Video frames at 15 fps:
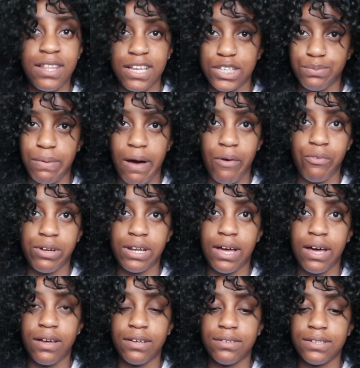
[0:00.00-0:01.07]
That's probably when
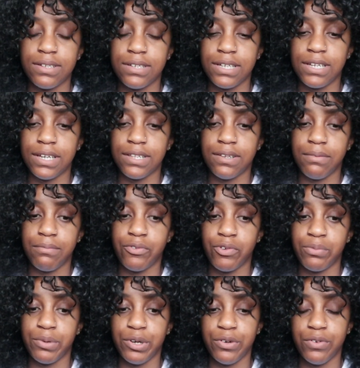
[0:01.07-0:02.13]
I get them
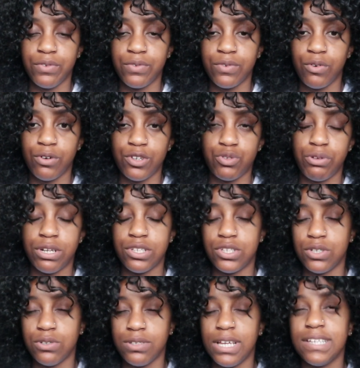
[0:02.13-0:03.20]
removed, or
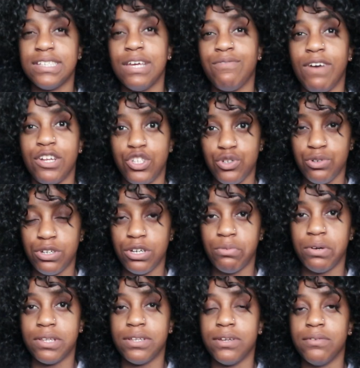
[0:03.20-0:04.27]
22. That's if I do good
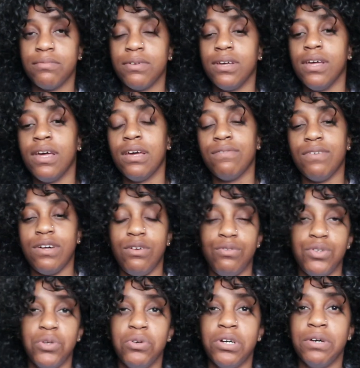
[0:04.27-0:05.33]
with them. If I
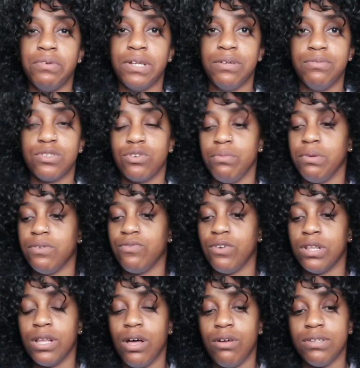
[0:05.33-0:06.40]
don't do good with them, it's gonna be for
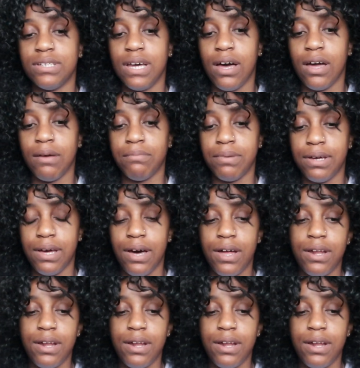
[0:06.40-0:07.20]
a long time. But